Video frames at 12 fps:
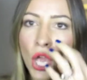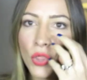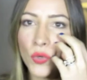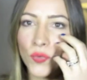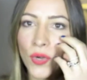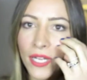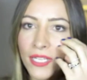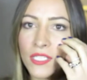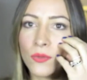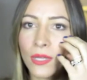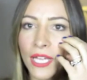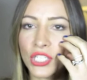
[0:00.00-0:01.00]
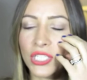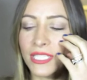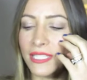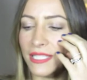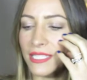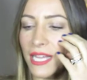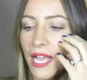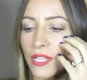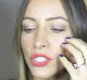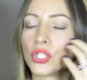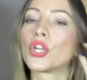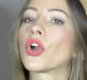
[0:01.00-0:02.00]
the redness will actually start
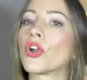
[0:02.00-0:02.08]
to go.